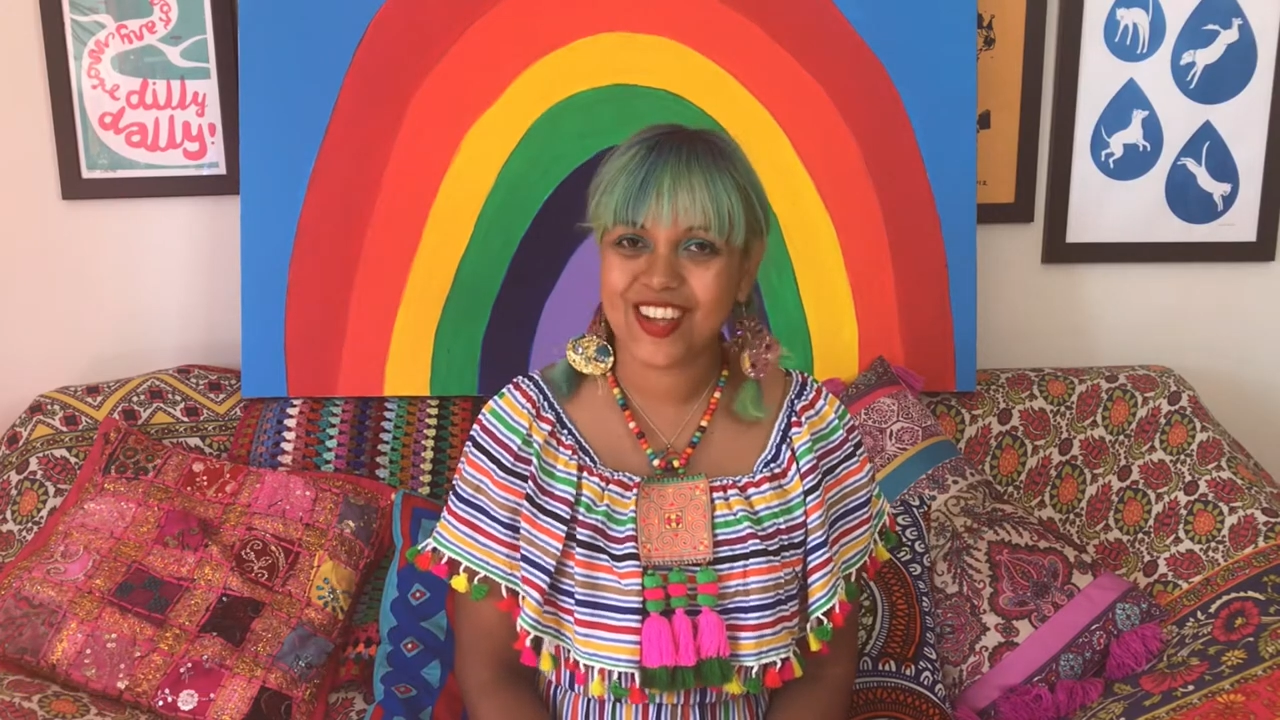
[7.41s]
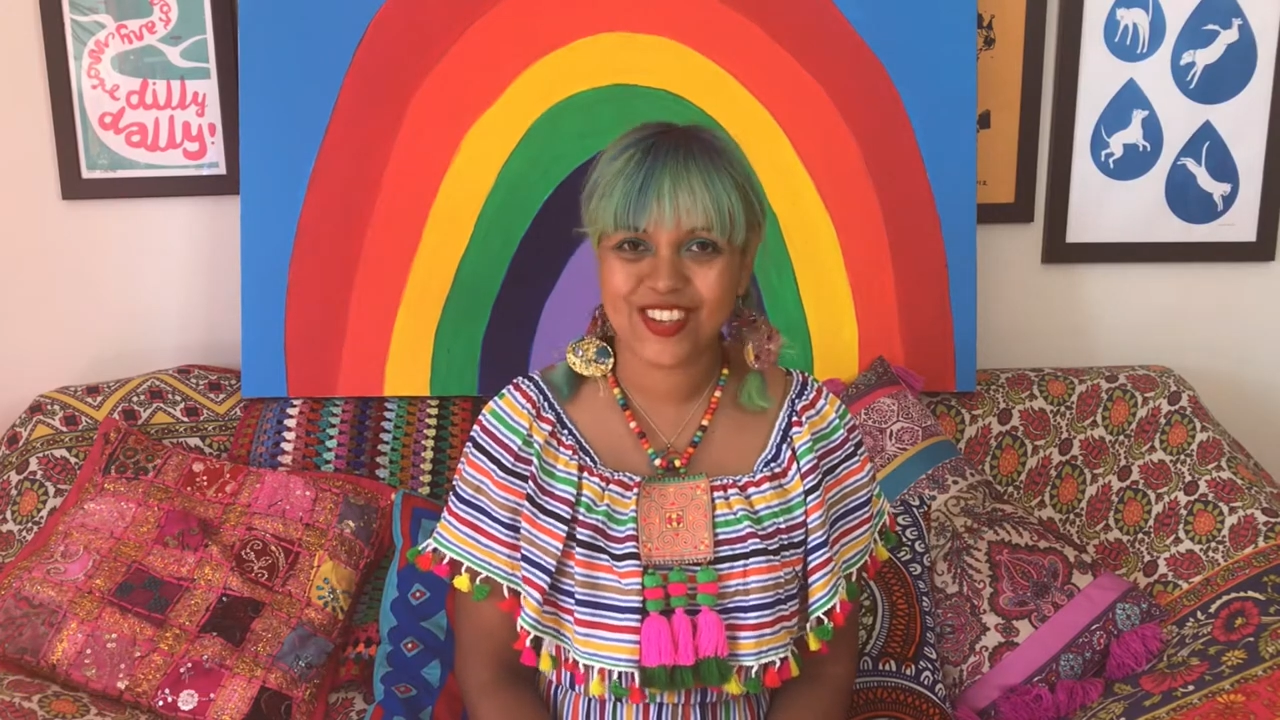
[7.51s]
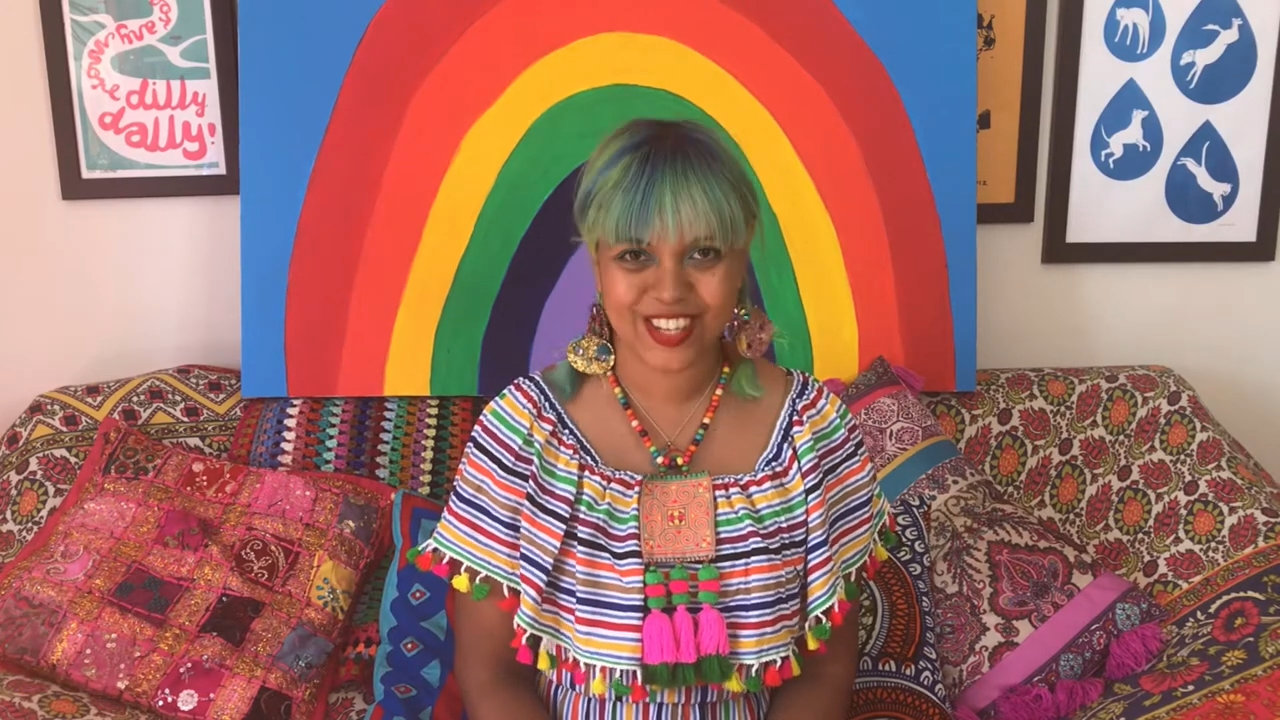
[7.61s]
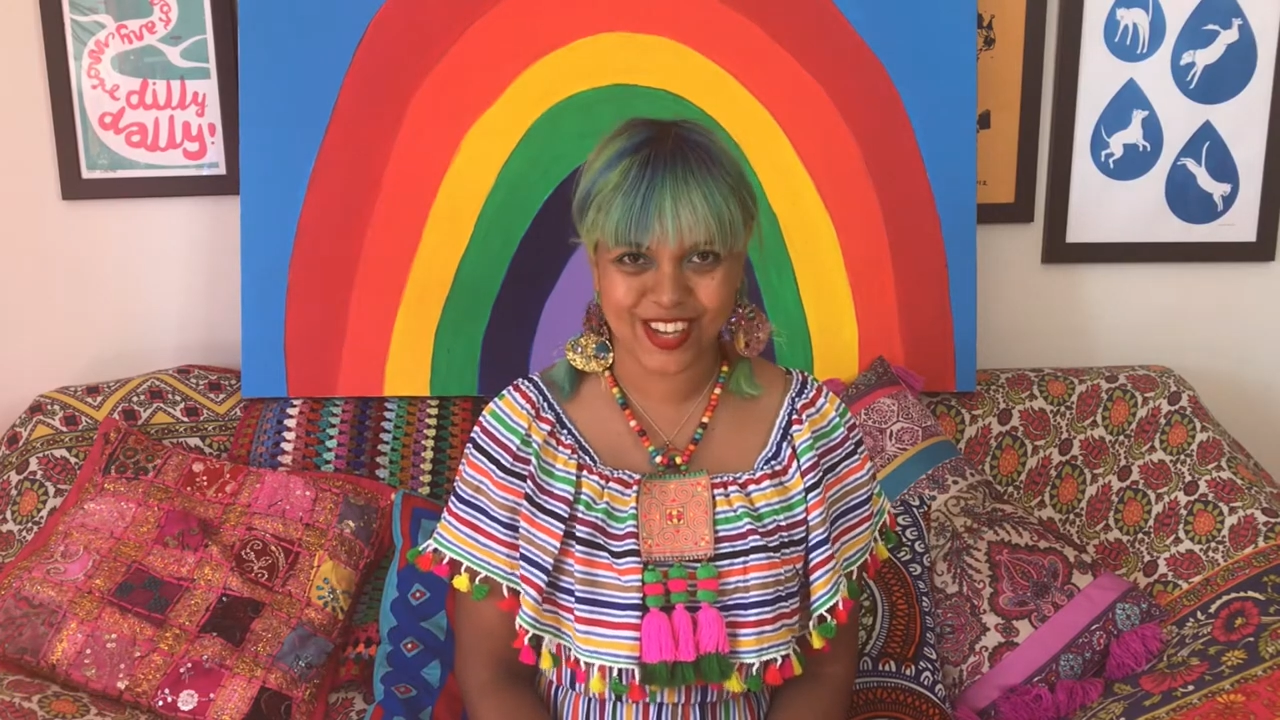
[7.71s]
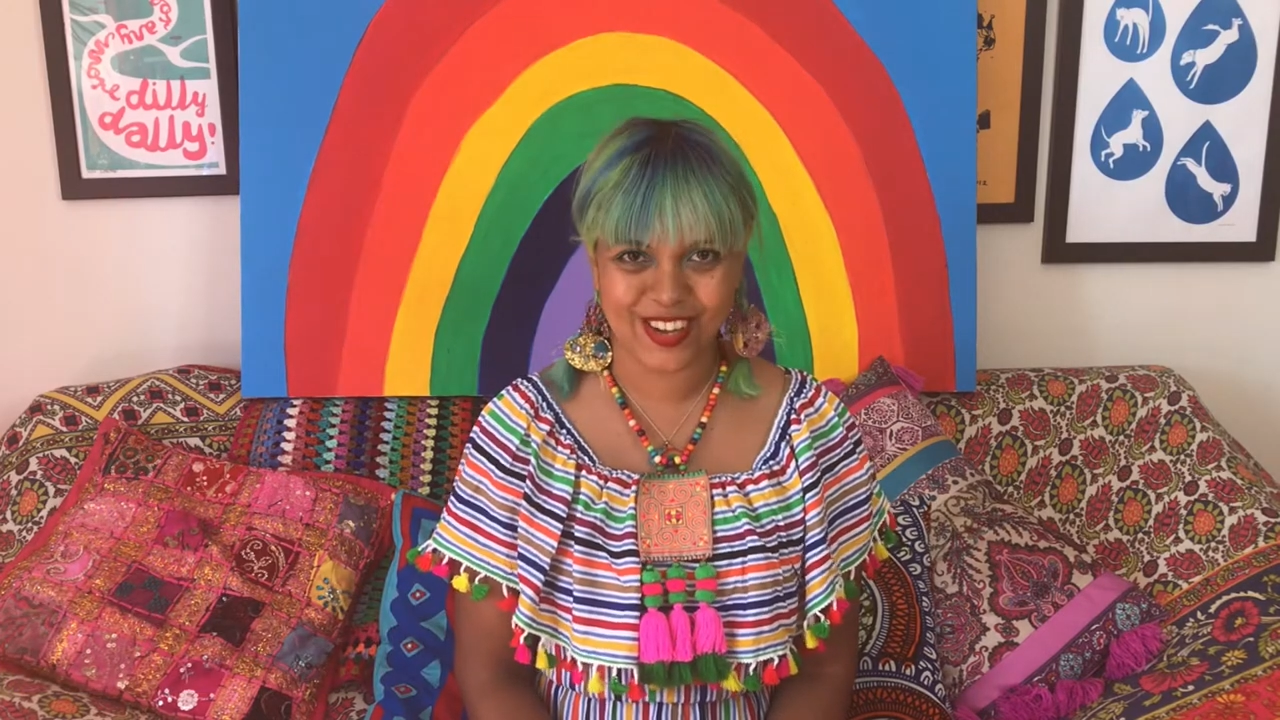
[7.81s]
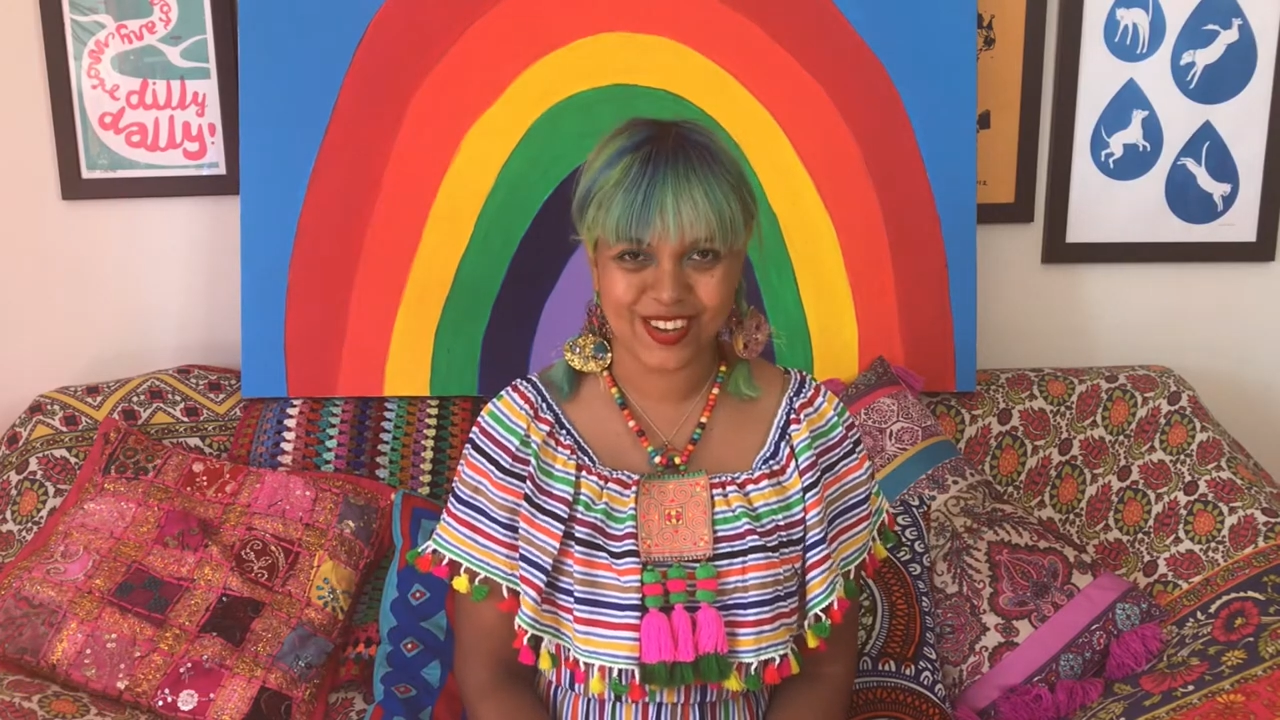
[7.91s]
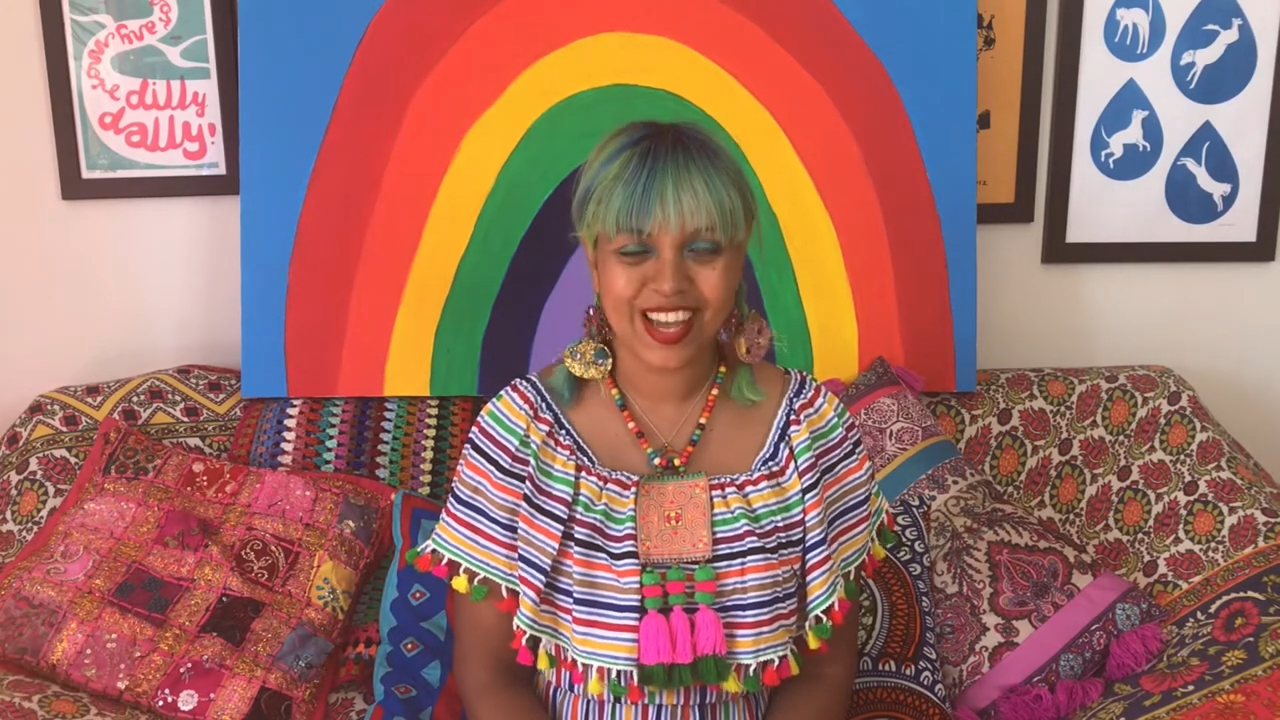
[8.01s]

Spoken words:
Hue,